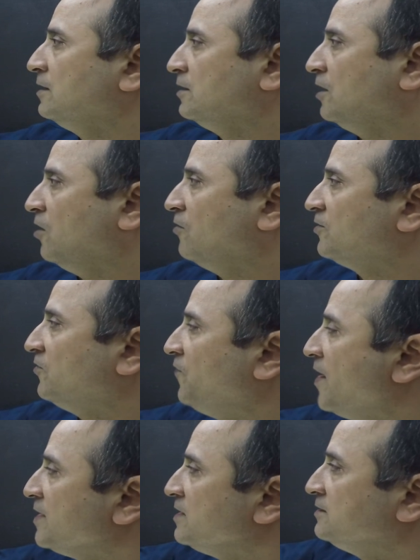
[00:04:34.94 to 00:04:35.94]
Now the
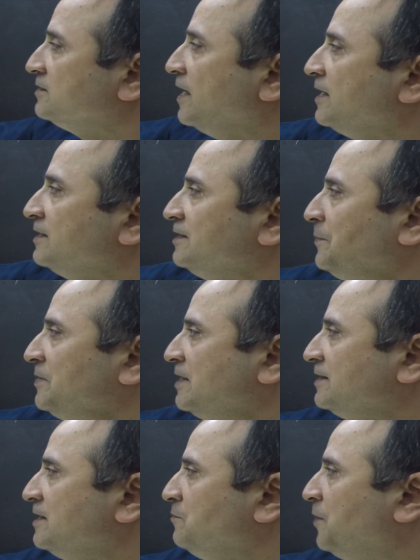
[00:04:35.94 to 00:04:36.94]
final state is
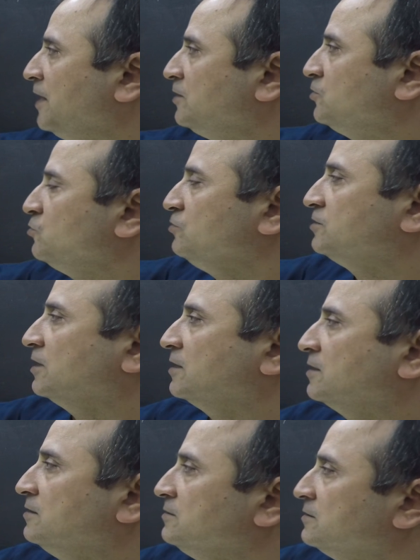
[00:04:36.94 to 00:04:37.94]
represented by 2
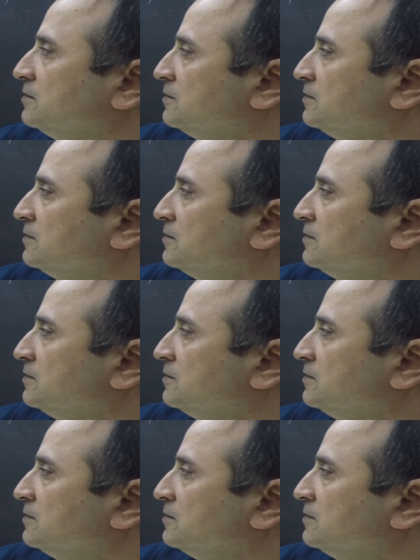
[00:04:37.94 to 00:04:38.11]
circles.